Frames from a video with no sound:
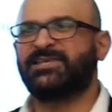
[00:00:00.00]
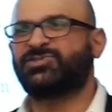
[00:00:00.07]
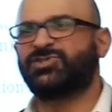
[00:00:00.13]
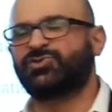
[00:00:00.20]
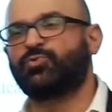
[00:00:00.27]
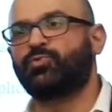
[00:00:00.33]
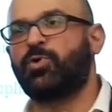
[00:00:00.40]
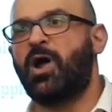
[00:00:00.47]
it's
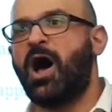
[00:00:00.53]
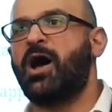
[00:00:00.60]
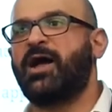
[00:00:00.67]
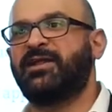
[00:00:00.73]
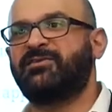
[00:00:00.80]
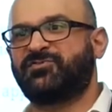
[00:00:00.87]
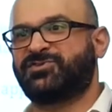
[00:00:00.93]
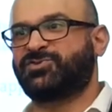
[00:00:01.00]
just raw
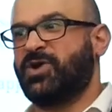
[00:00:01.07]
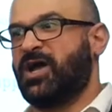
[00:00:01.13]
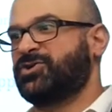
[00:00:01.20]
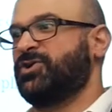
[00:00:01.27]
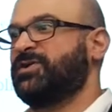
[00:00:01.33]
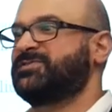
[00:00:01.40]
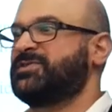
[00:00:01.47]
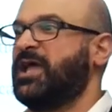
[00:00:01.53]

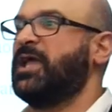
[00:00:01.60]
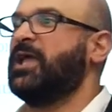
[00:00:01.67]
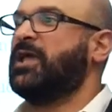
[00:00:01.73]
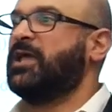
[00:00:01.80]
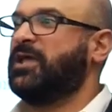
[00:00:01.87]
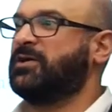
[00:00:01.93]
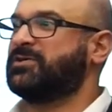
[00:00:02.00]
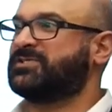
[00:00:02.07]
infrastructure. It's like,
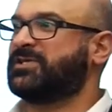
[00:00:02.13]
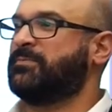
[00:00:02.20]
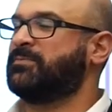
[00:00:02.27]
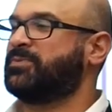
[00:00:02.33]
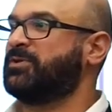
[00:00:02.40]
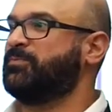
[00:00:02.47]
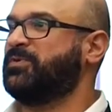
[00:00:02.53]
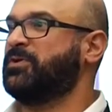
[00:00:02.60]
here's
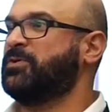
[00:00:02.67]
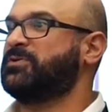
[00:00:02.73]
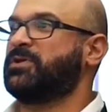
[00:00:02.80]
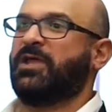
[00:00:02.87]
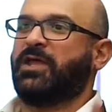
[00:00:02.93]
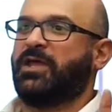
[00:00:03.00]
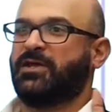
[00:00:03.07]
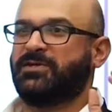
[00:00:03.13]
some compute,
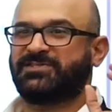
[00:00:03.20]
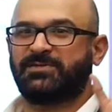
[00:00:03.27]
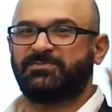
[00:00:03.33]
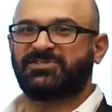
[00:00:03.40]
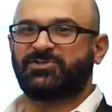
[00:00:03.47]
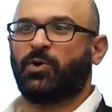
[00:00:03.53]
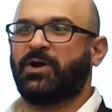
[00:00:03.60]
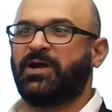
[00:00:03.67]
here's some
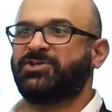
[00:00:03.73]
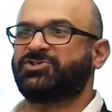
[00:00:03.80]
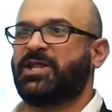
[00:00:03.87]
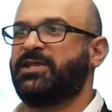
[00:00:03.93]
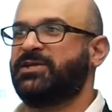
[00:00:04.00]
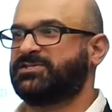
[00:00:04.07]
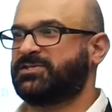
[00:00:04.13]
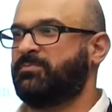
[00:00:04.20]
storage,
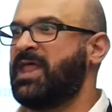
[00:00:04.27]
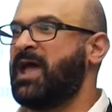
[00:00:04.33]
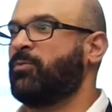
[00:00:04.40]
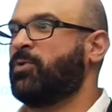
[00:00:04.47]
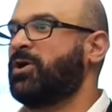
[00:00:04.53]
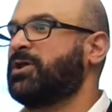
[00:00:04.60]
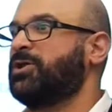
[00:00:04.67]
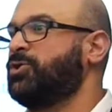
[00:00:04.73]
and here's some
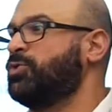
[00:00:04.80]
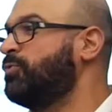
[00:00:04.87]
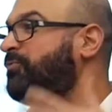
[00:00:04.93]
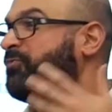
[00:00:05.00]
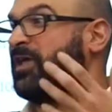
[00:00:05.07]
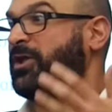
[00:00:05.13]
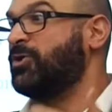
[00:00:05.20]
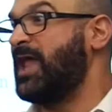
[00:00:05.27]
network. You
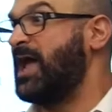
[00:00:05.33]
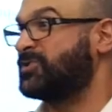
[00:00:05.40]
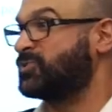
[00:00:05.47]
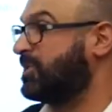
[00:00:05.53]
figure it out.